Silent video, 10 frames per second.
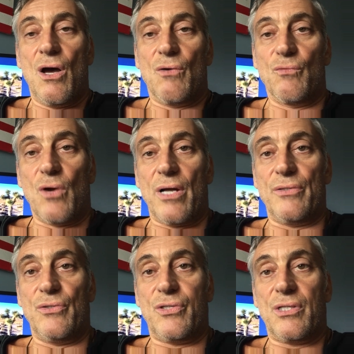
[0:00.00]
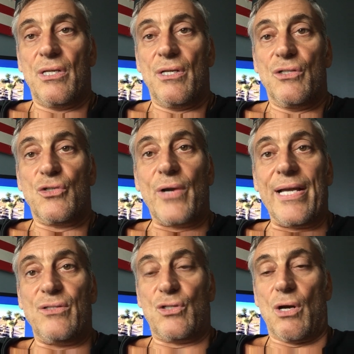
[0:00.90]
runs
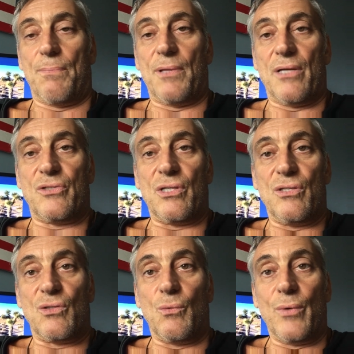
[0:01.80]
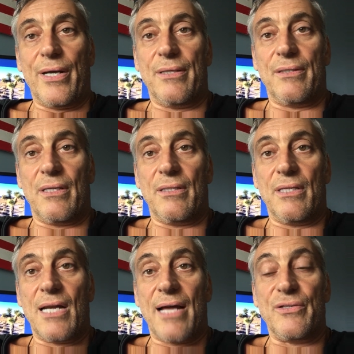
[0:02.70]
trade surpluses with the
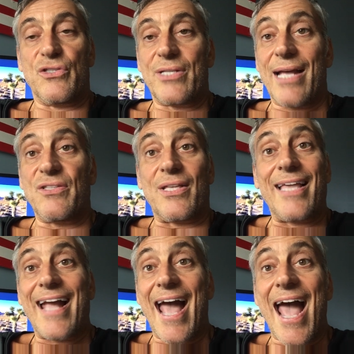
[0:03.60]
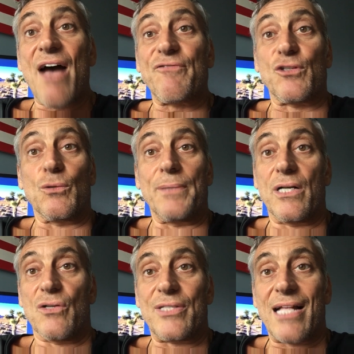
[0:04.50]
United States. And they have to,
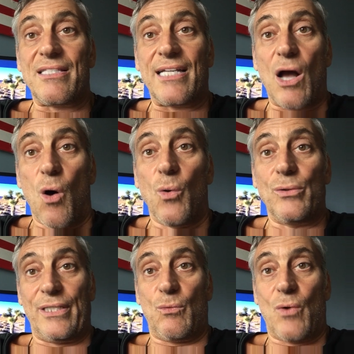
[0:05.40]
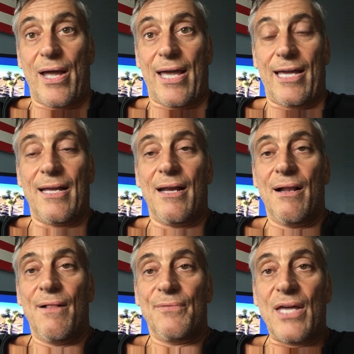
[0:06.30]
because that's the only way
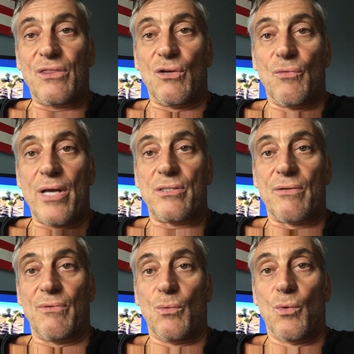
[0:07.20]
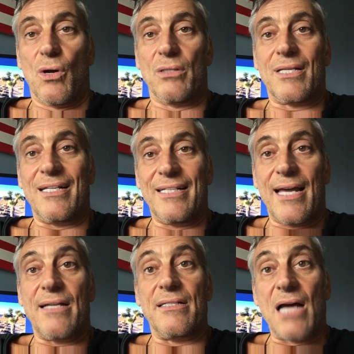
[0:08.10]
that the rest of the world can
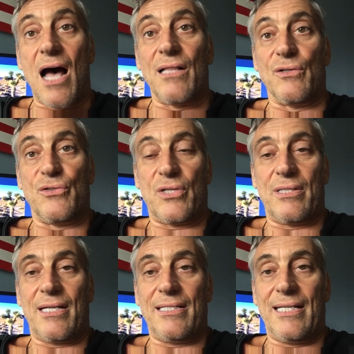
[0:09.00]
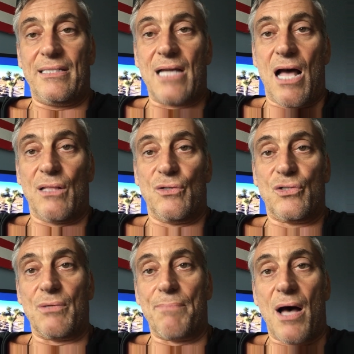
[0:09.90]
get dollars, and they need dollars
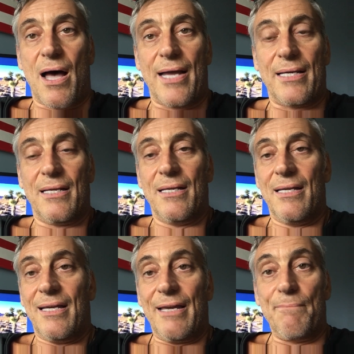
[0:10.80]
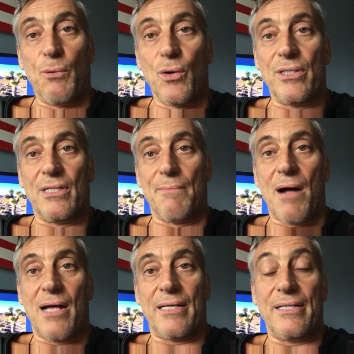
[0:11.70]
to buy important
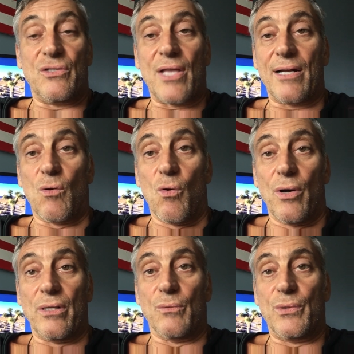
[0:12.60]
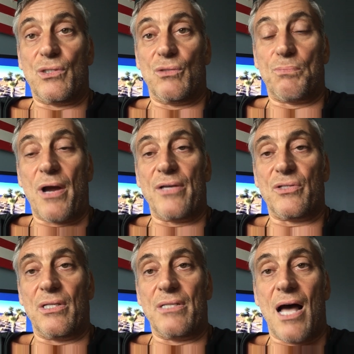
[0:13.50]
commodities like oil, which is
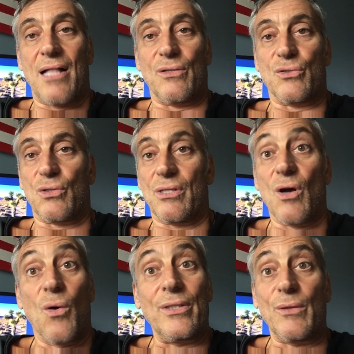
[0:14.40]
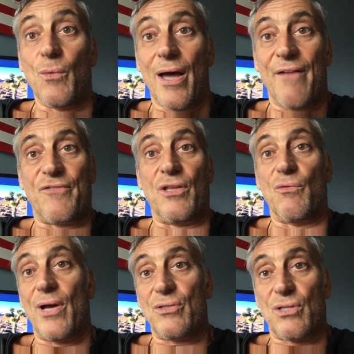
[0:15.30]
priced in dollars. So the only way for the
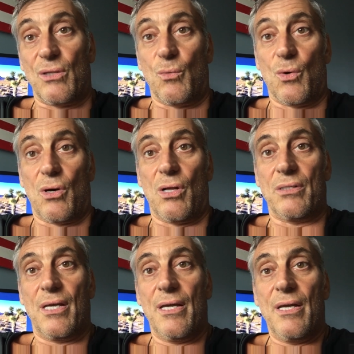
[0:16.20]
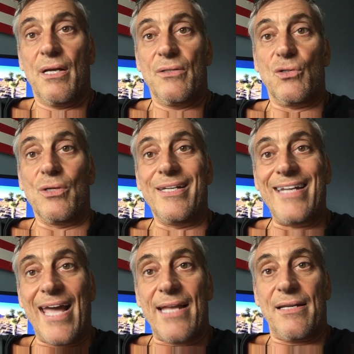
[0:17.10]
rest of the world to
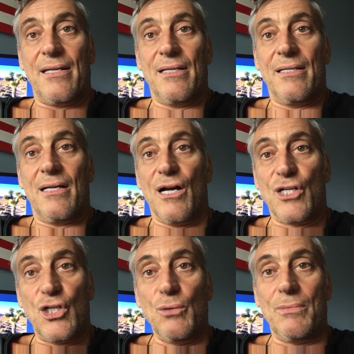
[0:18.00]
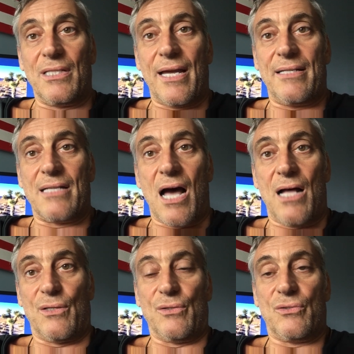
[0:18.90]
net accumulate
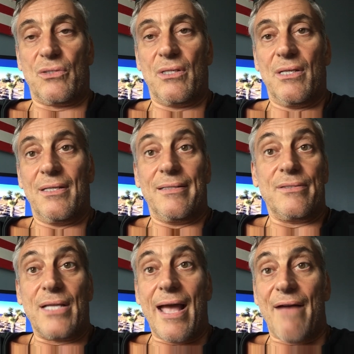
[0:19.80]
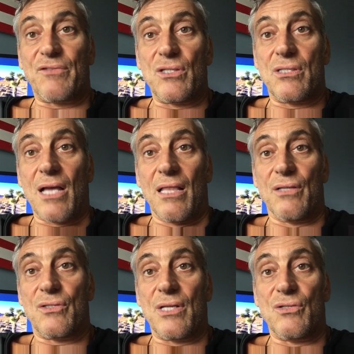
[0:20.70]
dollars is they have to sell
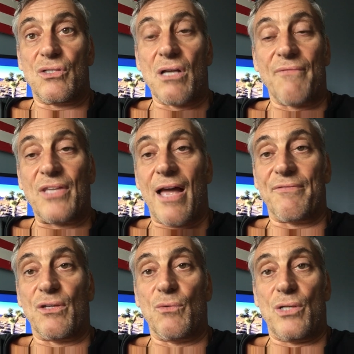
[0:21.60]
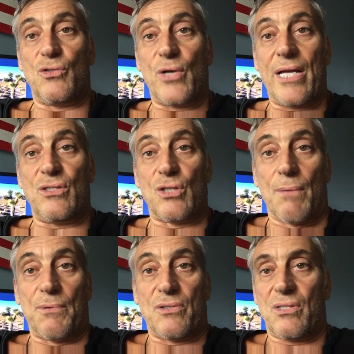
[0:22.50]
us their stuff. They have to run trade
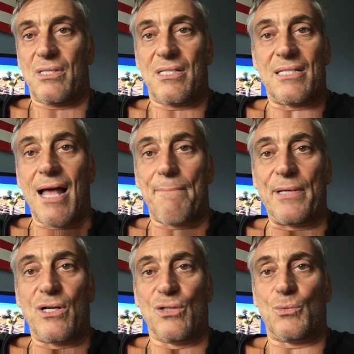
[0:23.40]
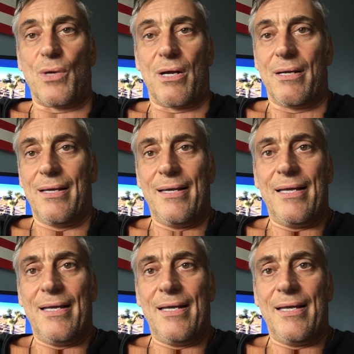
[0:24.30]
surpluses. And it's not because we're